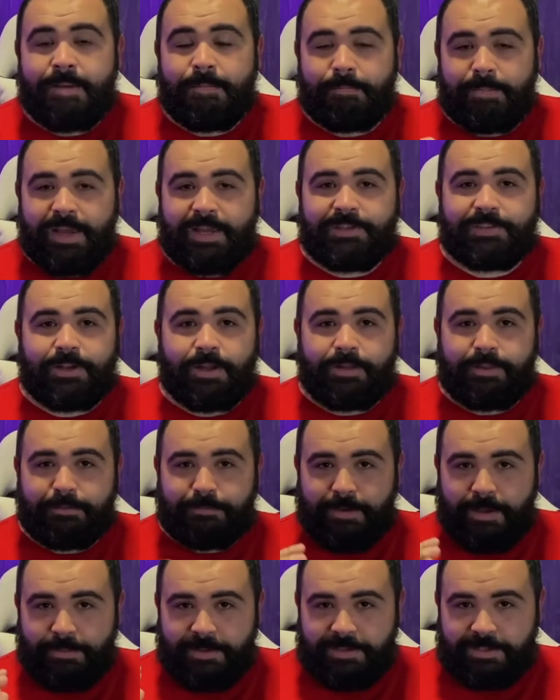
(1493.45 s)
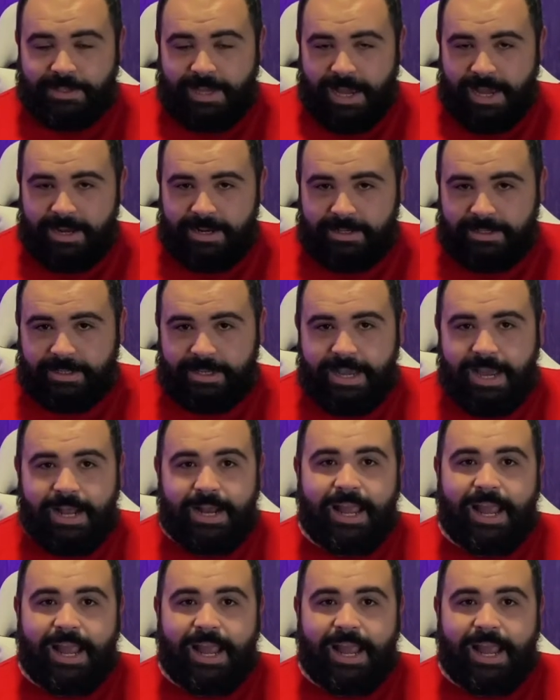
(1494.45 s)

based on the famous Taira clan